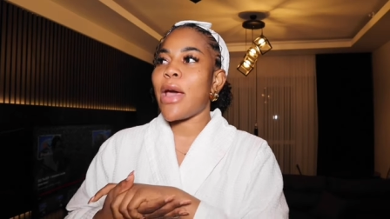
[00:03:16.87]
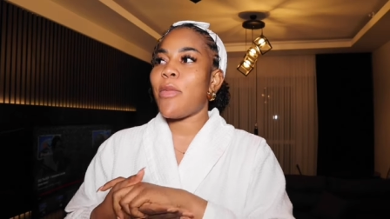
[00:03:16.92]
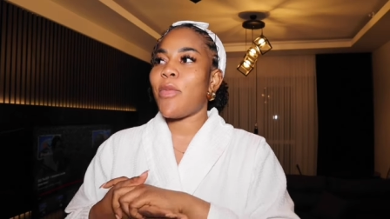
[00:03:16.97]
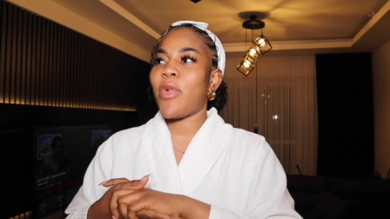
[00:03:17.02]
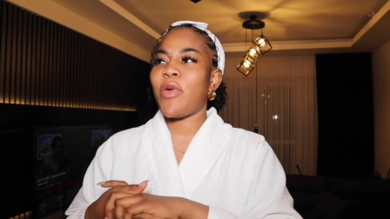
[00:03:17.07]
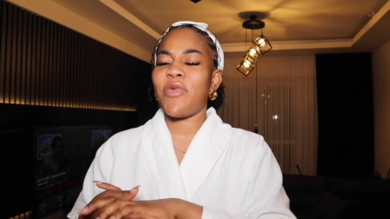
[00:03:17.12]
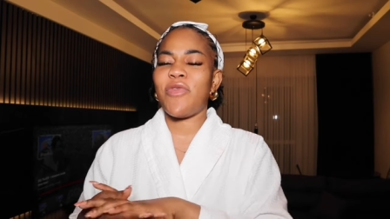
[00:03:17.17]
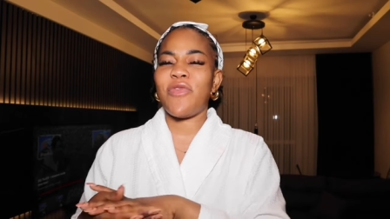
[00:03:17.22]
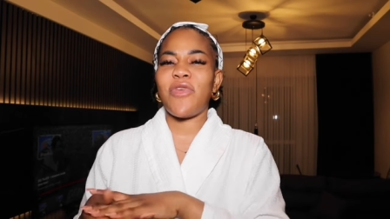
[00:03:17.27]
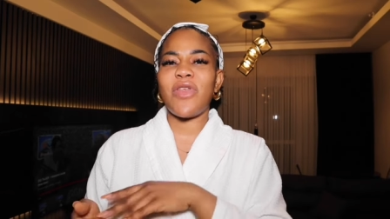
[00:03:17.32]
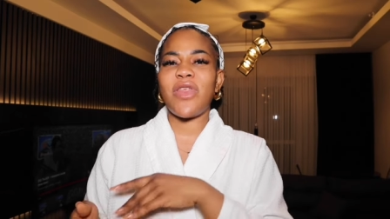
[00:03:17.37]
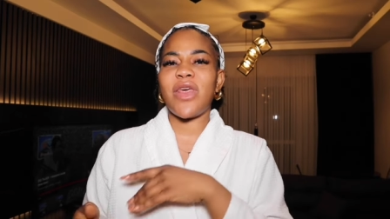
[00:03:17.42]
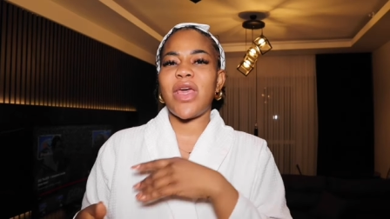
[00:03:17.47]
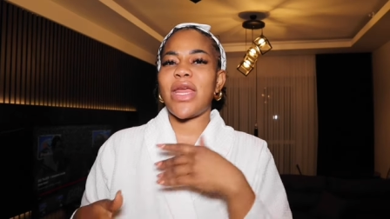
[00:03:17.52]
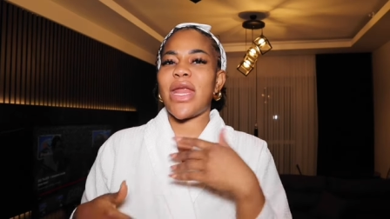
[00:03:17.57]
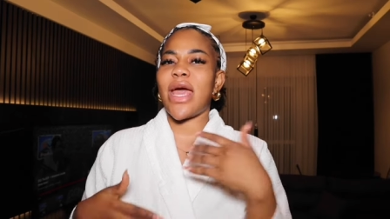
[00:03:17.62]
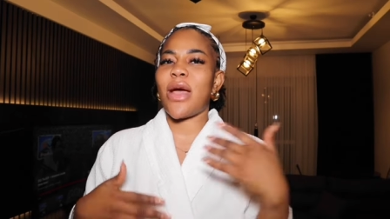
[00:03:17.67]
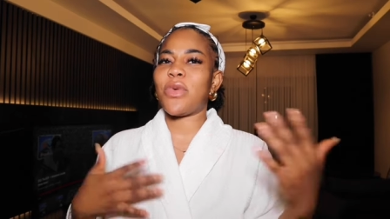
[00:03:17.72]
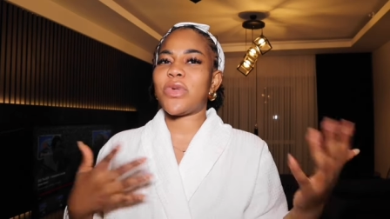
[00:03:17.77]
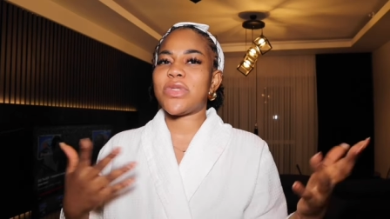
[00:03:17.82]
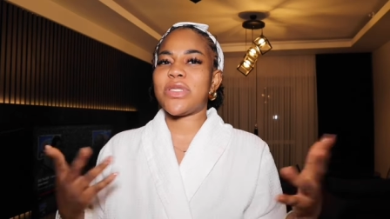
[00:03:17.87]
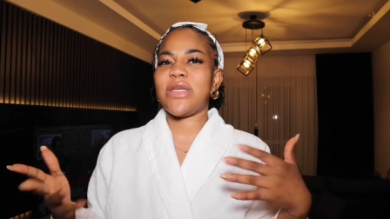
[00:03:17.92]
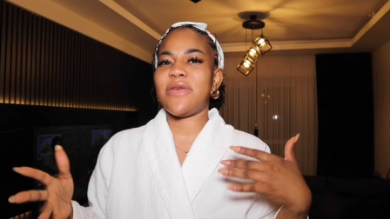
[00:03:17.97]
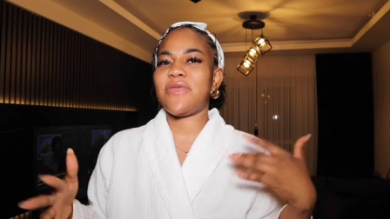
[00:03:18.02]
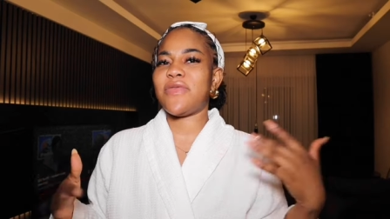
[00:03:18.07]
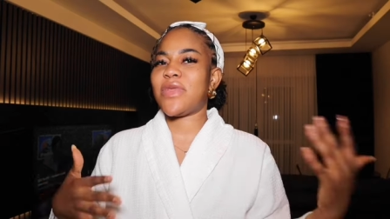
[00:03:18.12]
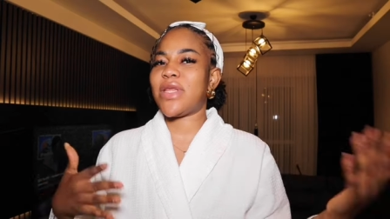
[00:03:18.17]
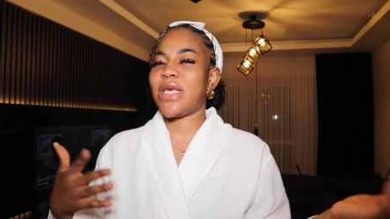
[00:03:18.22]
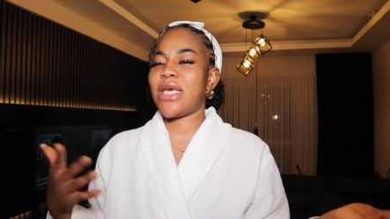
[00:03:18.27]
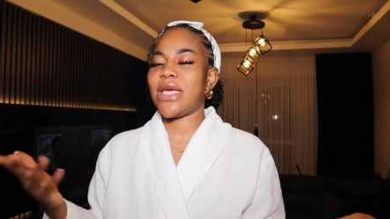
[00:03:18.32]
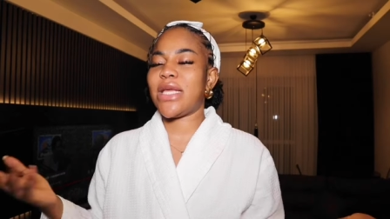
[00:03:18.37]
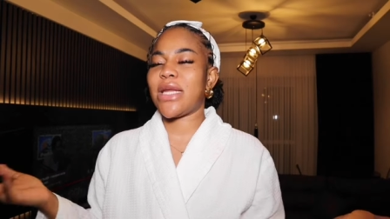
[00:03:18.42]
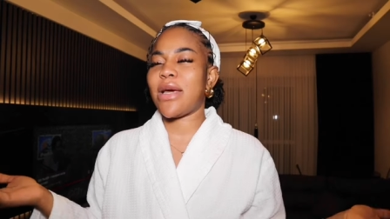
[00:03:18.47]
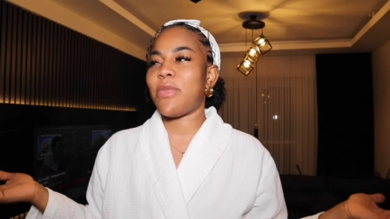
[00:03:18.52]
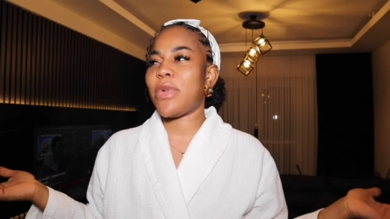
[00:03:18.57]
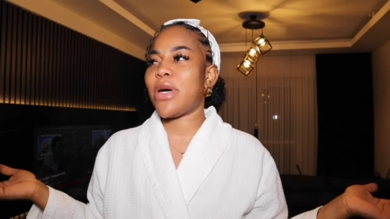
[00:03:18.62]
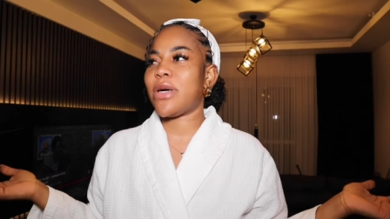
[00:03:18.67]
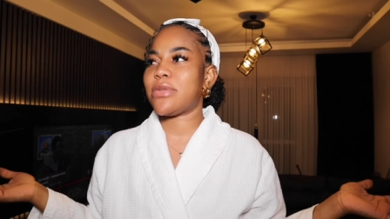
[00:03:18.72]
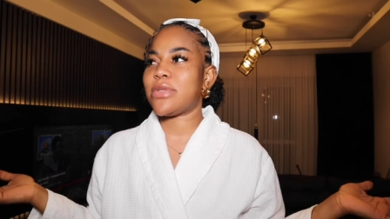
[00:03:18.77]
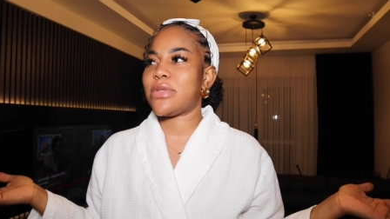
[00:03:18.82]
But before then, I wasn't even thinking
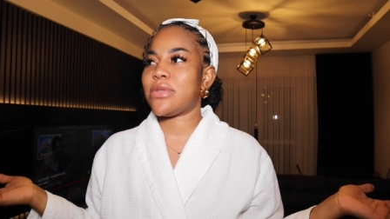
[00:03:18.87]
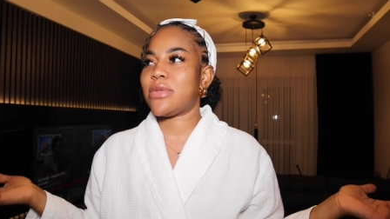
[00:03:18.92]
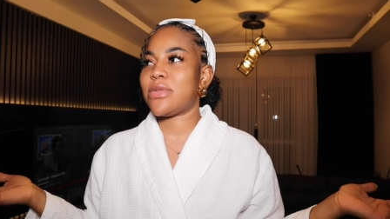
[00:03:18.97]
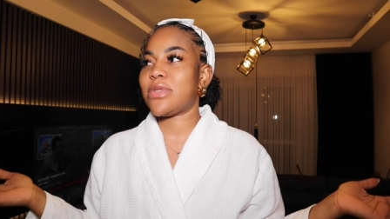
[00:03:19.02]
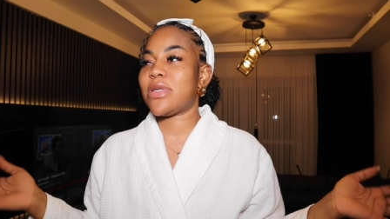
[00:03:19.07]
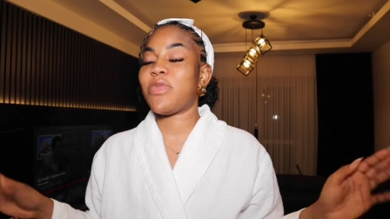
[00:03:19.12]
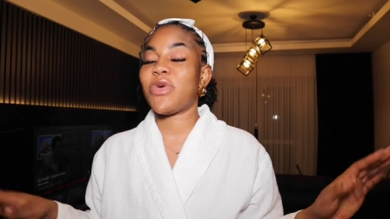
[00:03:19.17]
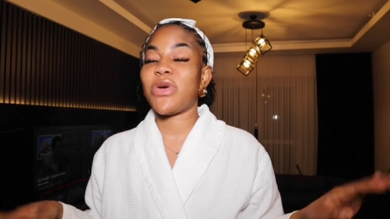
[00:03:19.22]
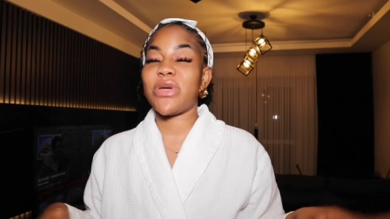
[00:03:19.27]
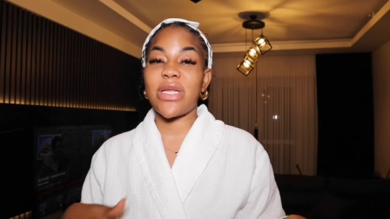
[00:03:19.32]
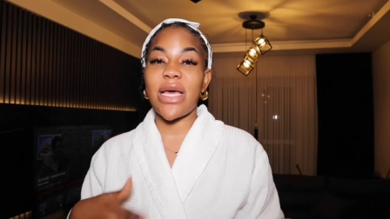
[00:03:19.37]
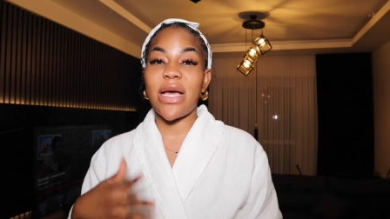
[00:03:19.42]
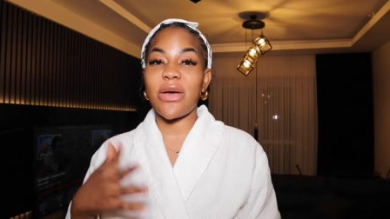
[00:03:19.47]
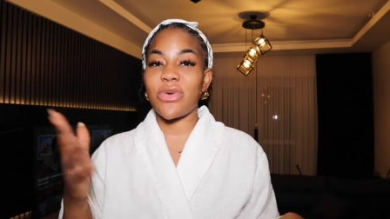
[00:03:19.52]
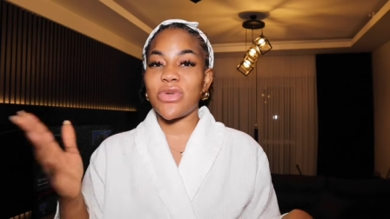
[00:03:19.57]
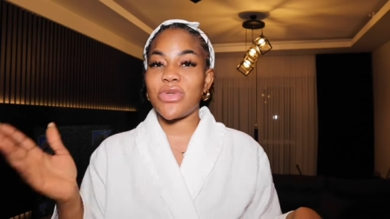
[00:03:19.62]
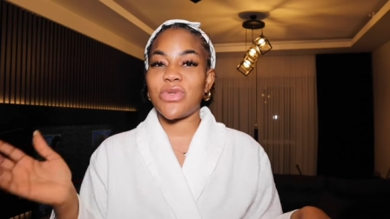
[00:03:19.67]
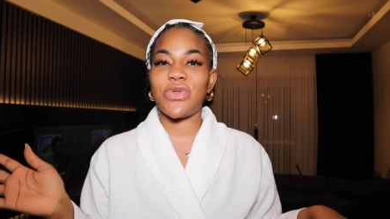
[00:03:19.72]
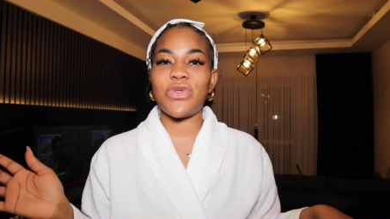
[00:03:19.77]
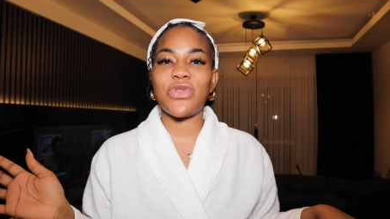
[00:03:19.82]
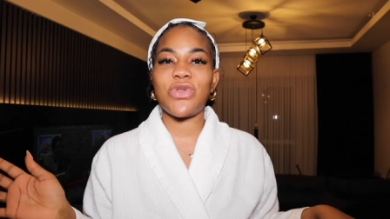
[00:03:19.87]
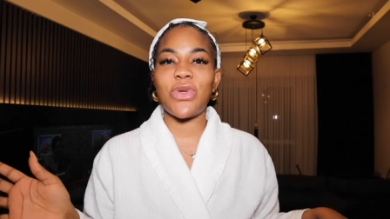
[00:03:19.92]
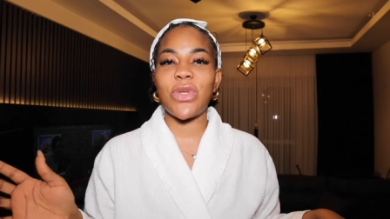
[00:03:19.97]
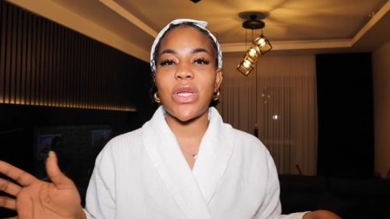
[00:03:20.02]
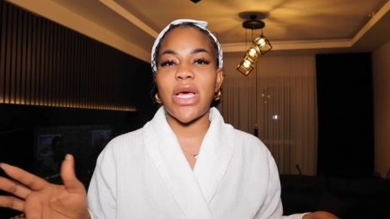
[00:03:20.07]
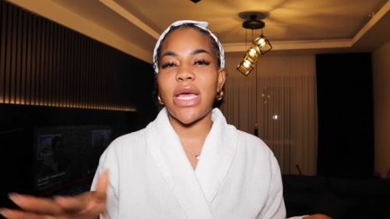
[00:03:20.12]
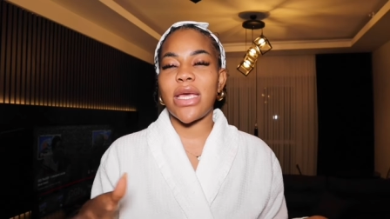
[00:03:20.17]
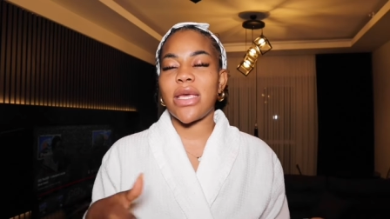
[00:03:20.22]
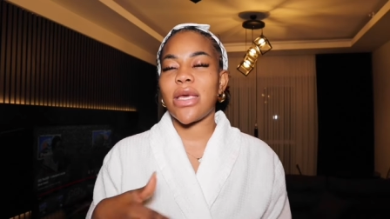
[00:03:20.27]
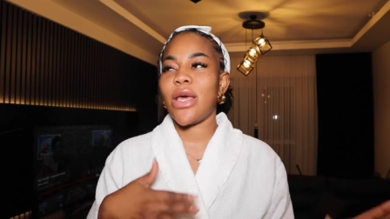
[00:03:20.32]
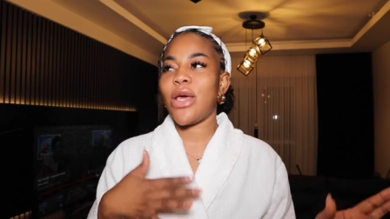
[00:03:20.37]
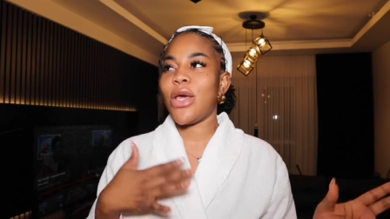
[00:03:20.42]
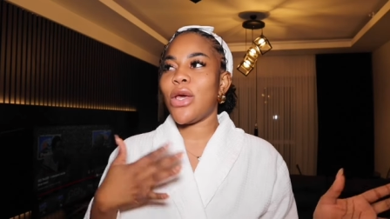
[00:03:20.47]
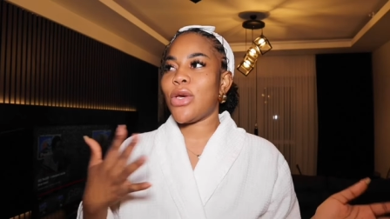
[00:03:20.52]
about, you know, the, but that goes to show, like,